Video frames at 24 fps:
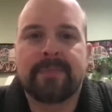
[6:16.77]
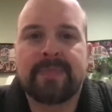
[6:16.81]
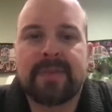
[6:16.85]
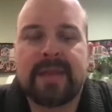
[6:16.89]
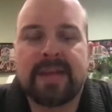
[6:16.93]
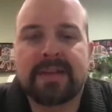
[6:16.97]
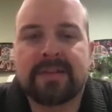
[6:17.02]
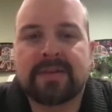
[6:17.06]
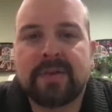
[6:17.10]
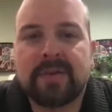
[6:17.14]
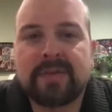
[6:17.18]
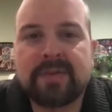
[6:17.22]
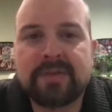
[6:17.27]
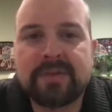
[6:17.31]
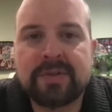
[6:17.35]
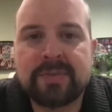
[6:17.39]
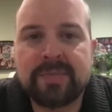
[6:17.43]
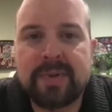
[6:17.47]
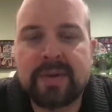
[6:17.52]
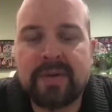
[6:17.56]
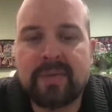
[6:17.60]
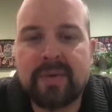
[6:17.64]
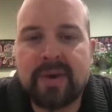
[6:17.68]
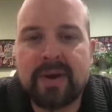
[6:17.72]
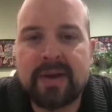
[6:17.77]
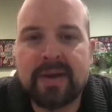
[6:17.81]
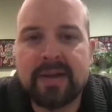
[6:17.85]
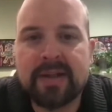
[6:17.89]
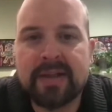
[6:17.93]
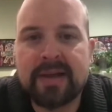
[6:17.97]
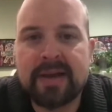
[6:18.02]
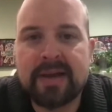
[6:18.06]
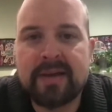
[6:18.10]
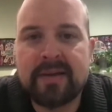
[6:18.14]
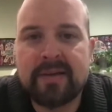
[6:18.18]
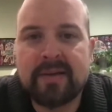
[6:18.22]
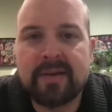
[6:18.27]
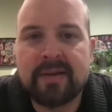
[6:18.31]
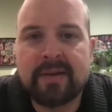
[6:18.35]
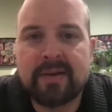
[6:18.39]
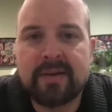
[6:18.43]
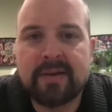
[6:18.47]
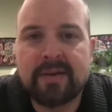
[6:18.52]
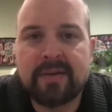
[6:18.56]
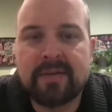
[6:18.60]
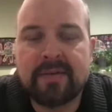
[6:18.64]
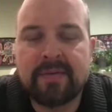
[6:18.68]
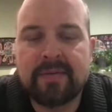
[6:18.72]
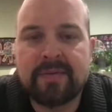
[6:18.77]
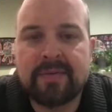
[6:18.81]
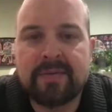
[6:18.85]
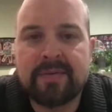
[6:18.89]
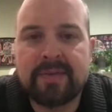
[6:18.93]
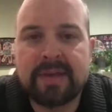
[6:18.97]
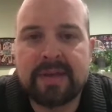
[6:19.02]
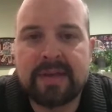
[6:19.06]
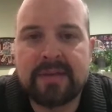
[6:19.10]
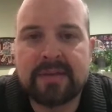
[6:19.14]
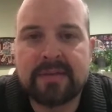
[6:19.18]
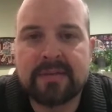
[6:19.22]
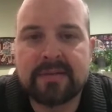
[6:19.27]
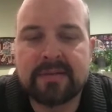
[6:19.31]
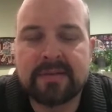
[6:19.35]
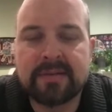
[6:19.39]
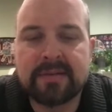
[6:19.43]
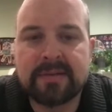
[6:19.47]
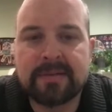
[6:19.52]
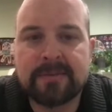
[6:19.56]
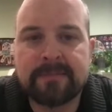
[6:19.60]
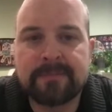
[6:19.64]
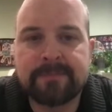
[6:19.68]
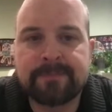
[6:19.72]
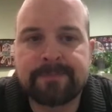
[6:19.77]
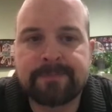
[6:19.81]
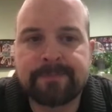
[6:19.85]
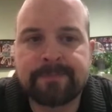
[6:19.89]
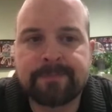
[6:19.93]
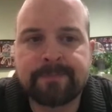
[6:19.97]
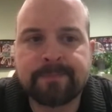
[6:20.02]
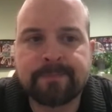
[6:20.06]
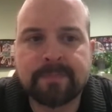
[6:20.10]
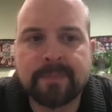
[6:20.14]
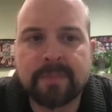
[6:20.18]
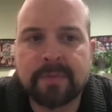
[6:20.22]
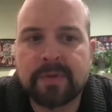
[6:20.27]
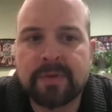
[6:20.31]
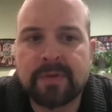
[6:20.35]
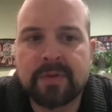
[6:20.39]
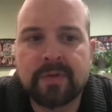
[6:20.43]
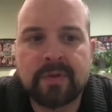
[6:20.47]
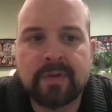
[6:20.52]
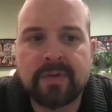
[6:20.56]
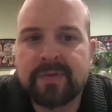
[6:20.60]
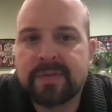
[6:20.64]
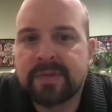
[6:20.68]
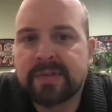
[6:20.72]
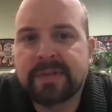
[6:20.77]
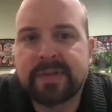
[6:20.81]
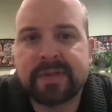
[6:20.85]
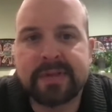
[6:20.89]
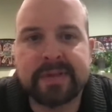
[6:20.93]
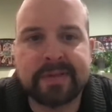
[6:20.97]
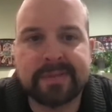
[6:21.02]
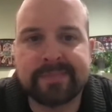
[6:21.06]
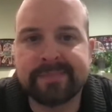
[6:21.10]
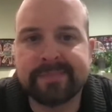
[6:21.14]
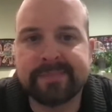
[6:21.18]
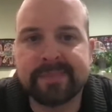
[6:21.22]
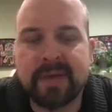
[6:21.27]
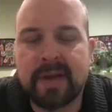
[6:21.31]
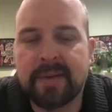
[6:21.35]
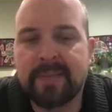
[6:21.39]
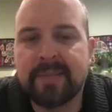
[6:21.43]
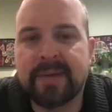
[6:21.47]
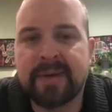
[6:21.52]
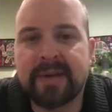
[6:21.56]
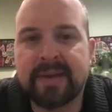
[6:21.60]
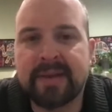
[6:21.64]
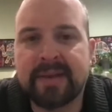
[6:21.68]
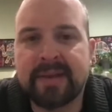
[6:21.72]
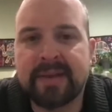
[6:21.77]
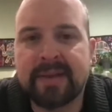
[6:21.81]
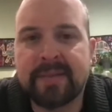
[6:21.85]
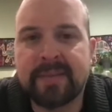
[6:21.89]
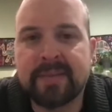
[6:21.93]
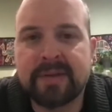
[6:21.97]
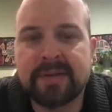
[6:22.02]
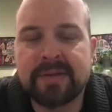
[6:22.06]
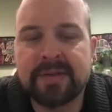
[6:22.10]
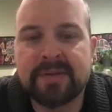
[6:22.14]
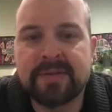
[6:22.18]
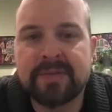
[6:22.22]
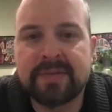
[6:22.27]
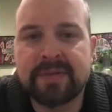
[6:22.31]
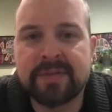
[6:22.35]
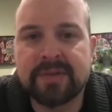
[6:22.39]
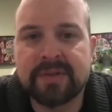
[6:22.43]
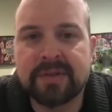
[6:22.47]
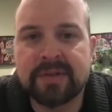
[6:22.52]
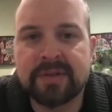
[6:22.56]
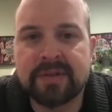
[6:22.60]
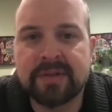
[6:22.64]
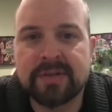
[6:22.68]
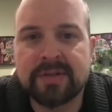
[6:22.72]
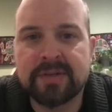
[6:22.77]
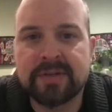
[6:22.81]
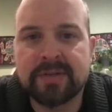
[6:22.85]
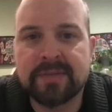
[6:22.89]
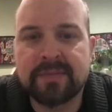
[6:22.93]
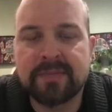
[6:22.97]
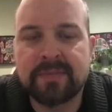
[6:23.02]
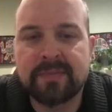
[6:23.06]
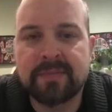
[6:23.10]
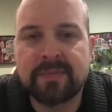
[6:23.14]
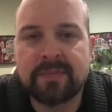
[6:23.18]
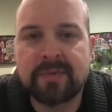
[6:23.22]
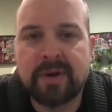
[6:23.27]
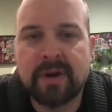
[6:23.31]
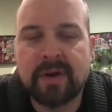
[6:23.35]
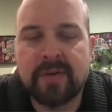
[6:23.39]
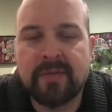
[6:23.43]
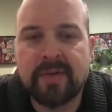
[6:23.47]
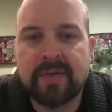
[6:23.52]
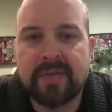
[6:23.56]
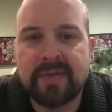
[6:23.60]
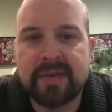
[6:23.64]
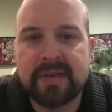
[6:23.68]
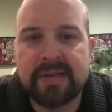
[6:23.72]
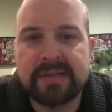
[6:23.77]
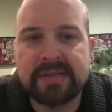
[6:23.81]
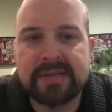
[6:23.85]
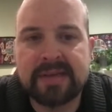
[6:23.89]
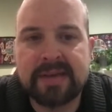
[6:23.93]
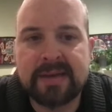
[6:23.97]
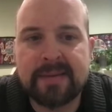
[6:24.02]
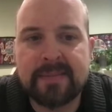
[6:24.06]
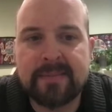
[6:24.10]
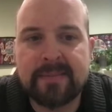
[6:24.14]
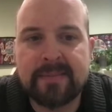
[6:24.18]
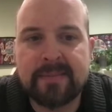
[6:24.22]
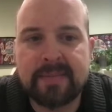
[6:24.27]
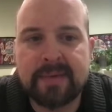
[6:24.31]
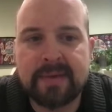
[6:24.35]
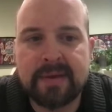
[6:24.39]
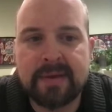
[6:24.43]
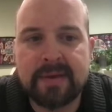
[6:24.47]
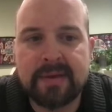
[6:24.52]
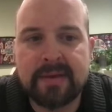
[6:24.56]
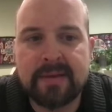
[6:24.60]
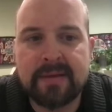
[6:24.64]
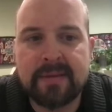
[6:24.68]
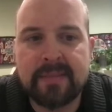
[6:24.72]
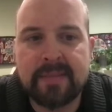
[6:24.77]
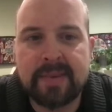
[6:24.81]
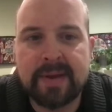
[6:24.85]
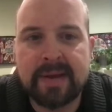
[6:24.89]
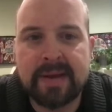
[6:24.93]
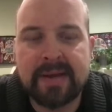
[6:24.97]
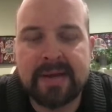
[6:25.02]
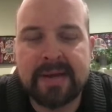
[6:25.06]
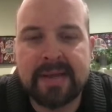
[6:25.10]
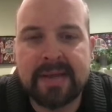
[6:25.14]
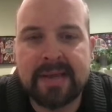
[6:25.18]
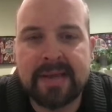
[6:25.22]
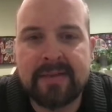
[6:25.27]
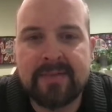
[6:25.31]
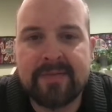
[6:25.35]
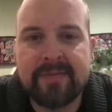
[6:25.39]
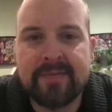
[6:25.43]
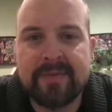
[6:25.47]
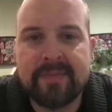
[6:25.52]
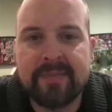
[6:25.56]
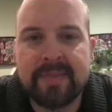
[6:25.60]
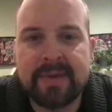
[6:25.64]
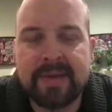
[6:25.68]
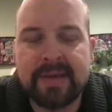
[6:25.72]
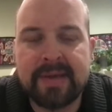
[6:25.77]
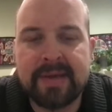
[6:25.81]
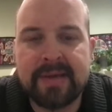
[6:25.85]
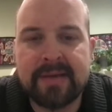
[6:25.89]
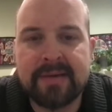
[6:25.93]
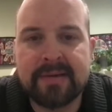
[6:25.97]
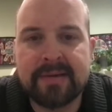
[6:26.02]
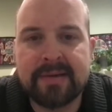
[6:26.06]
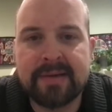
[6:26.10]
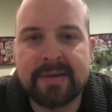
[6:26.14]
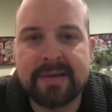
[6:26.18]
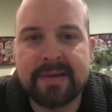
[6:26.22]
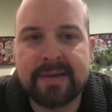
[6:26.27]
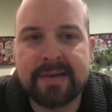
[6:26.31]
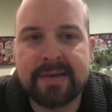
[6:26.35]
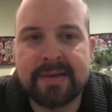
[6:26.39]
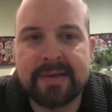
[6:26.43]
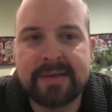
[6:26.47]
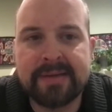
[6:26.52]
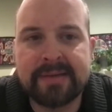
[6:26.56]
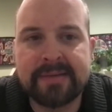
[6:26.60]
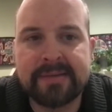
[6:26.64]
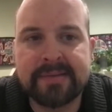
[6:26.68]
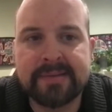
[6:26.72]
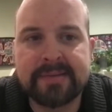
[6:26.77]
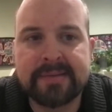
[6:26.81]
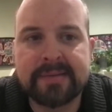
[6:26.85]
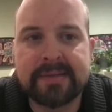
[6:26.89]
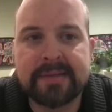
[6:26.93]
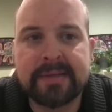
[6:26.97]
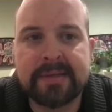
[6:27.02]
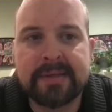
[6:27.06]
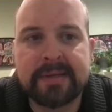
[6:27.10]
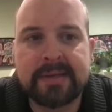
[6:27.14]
yeah, so I've just been writing a lot of things, and don't know if it's going to come to anything, but it just feels good to just carve out that time in my day for me and